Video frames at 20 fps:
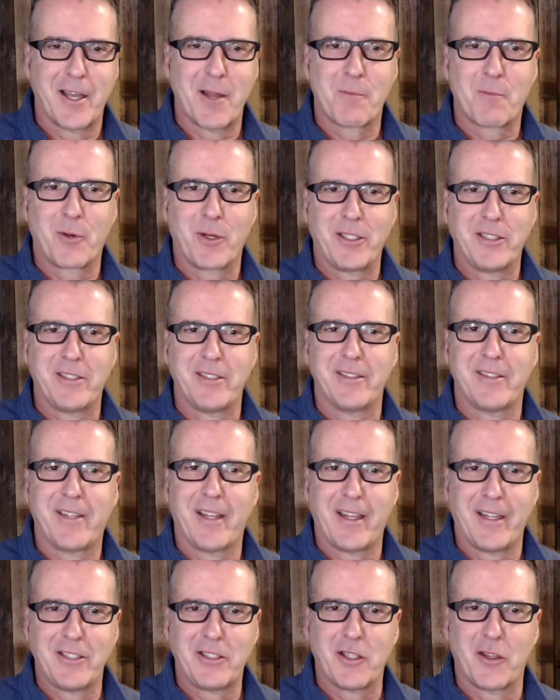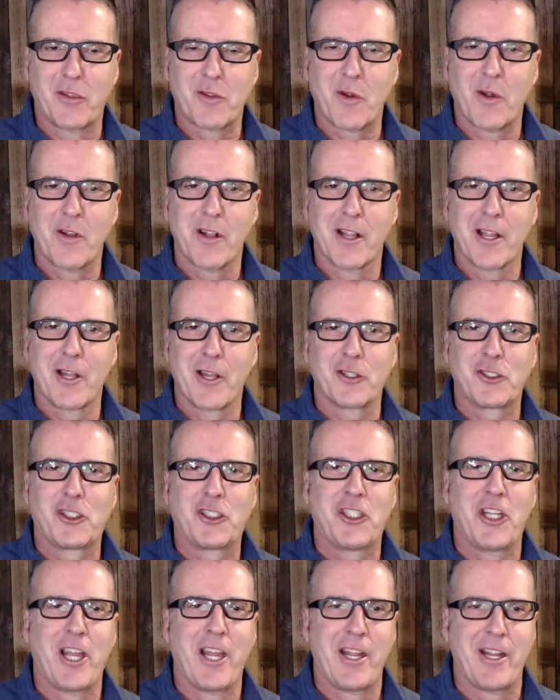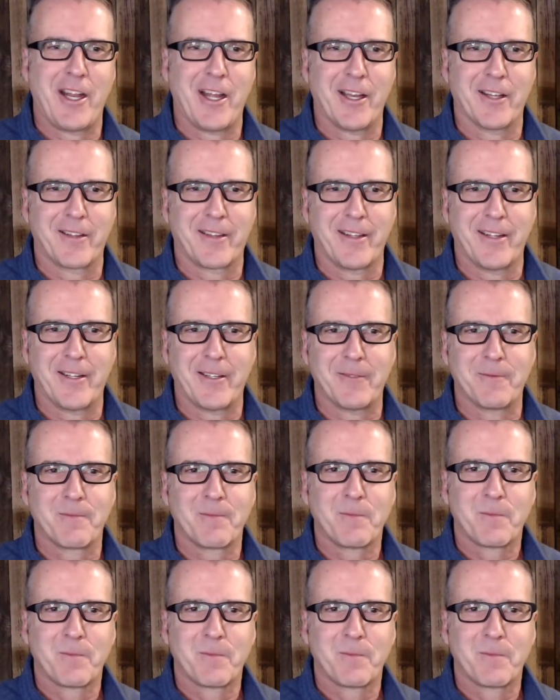presentation, throwing a little shade out there.